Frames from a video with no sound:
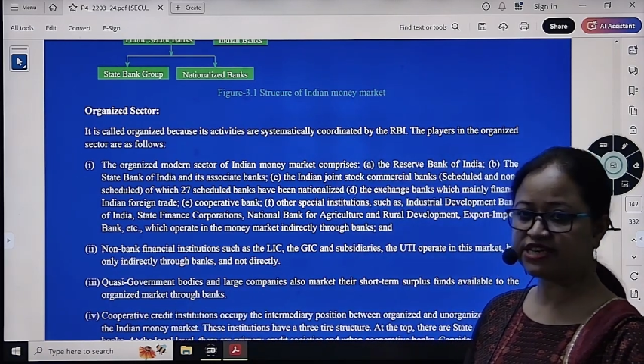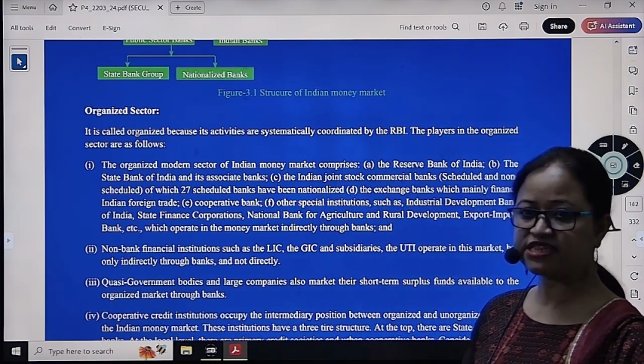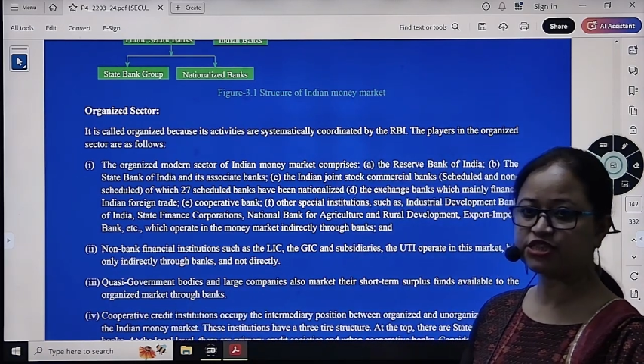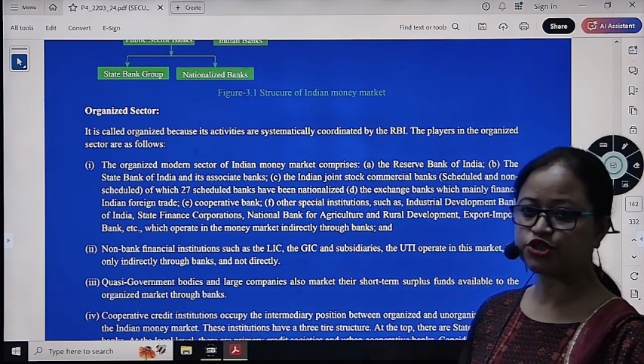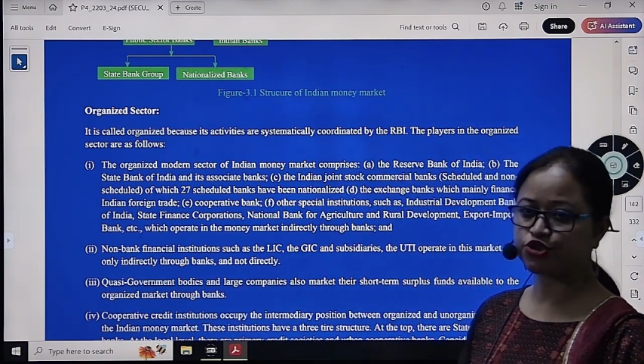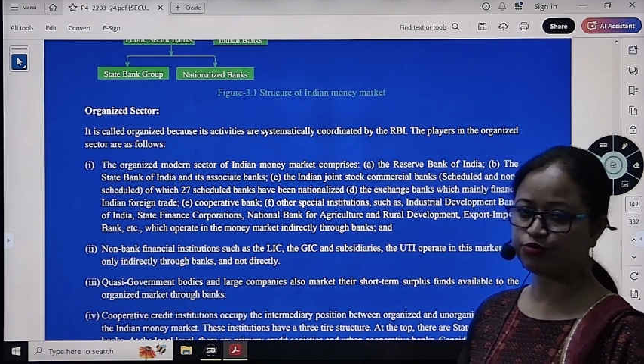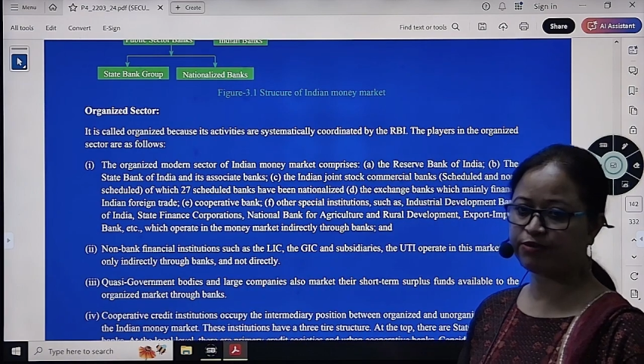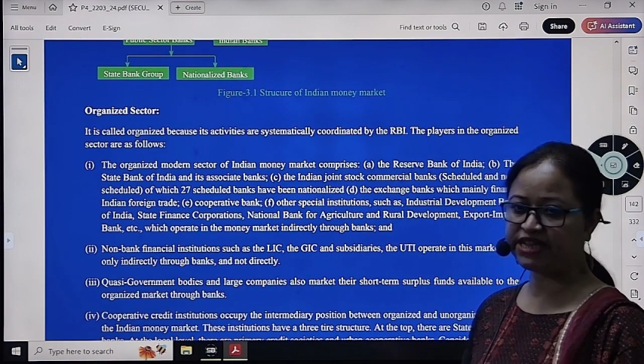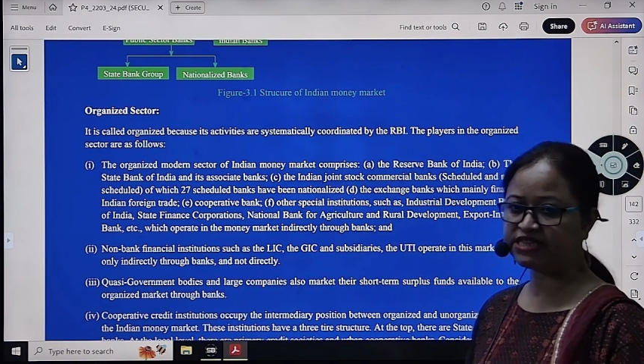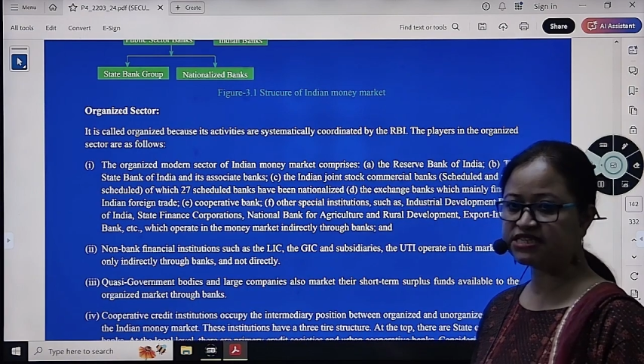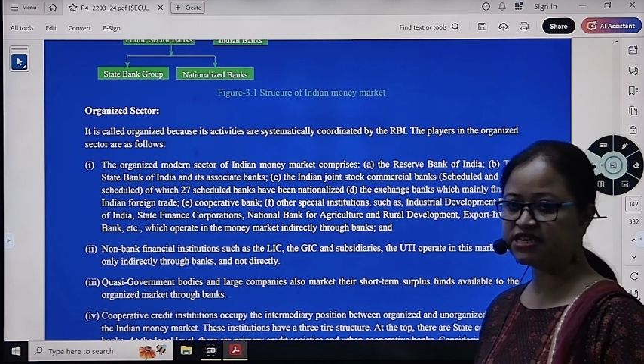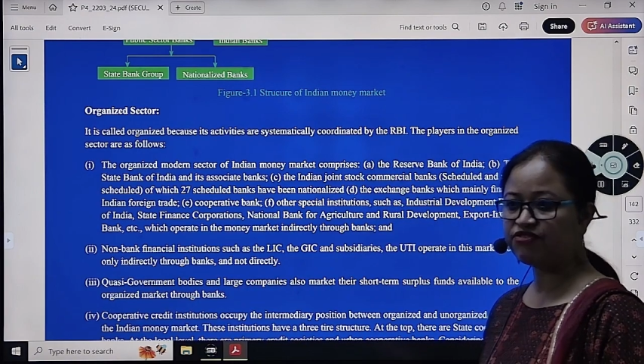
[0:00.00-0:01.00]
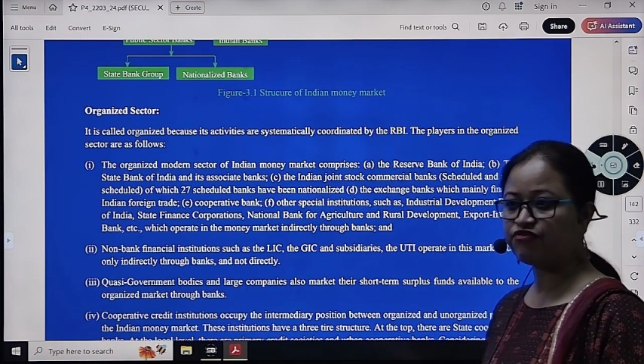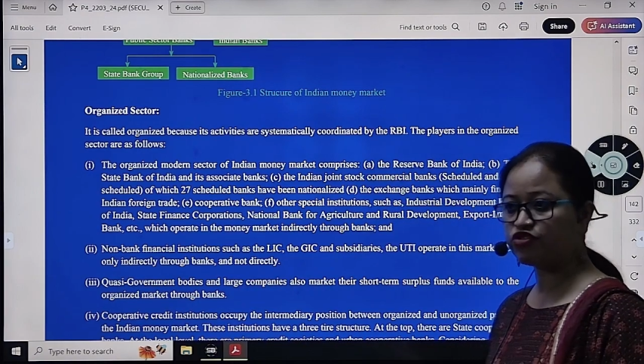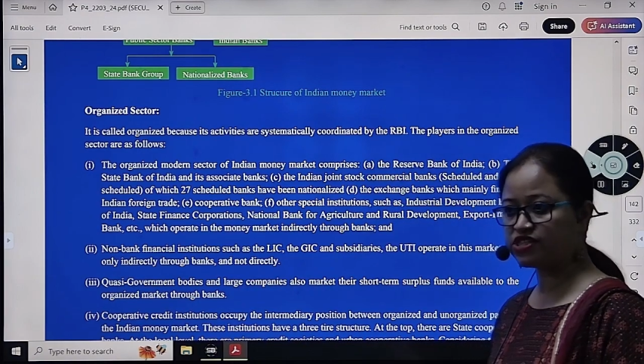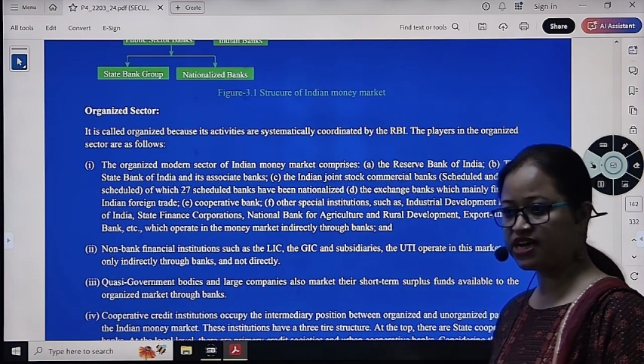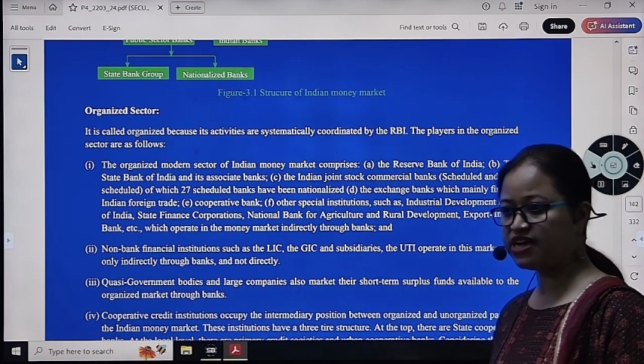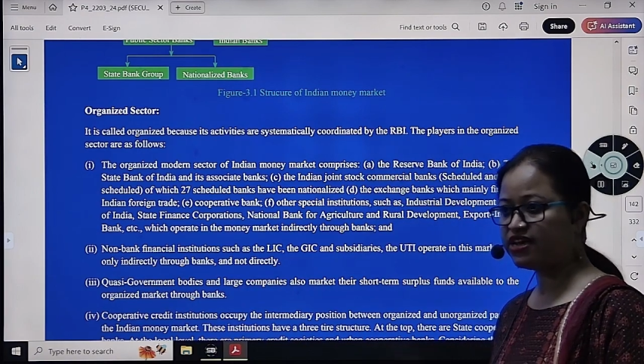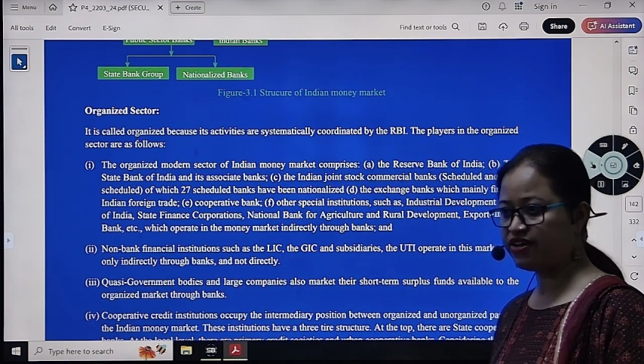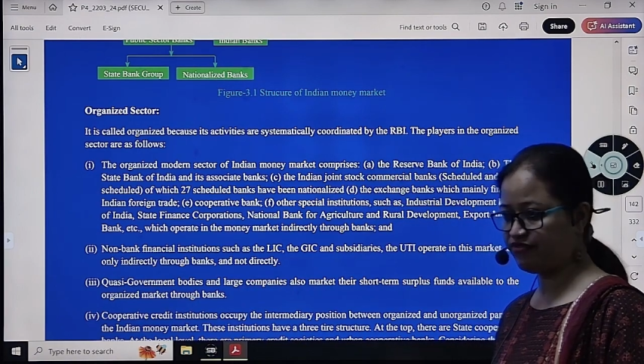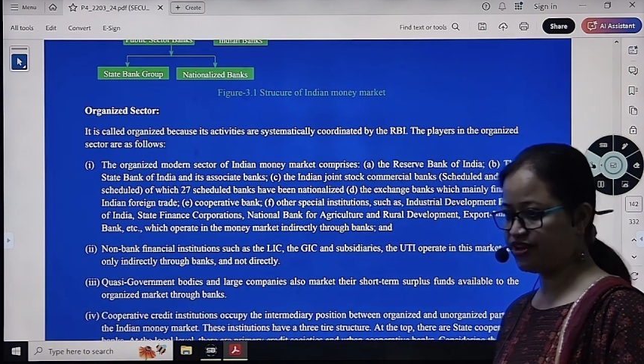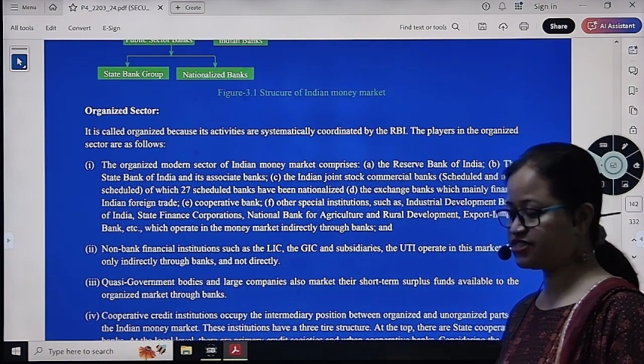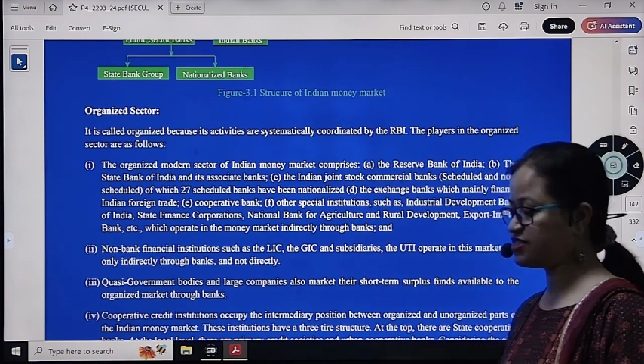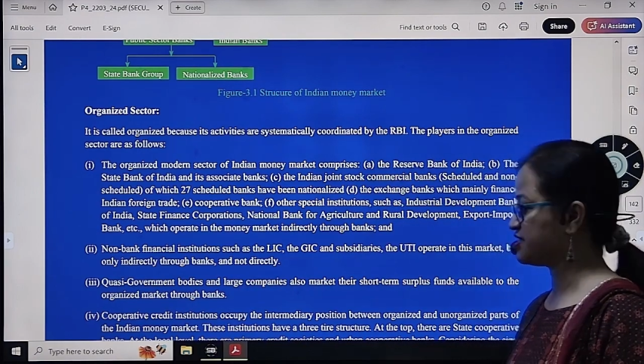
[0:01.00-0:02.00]
instruments for the
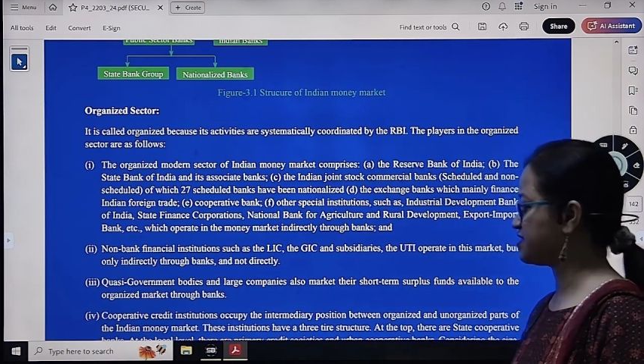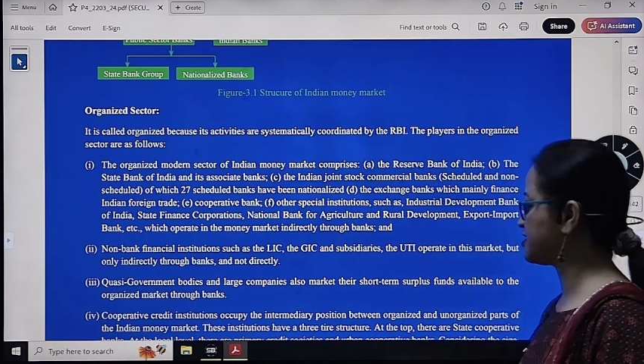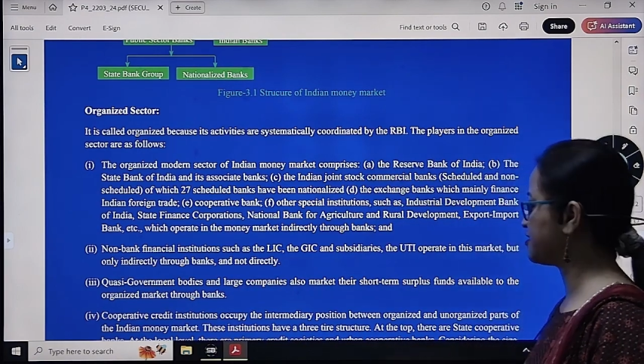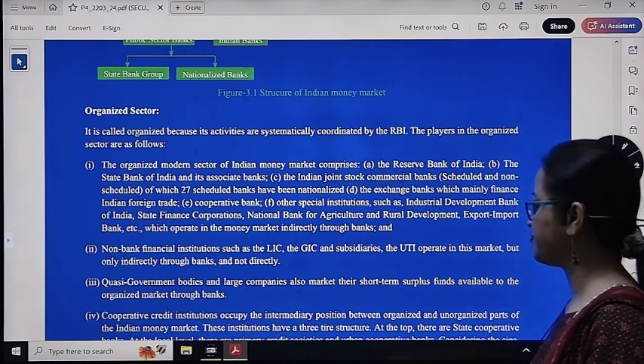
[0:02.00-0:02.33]
investors.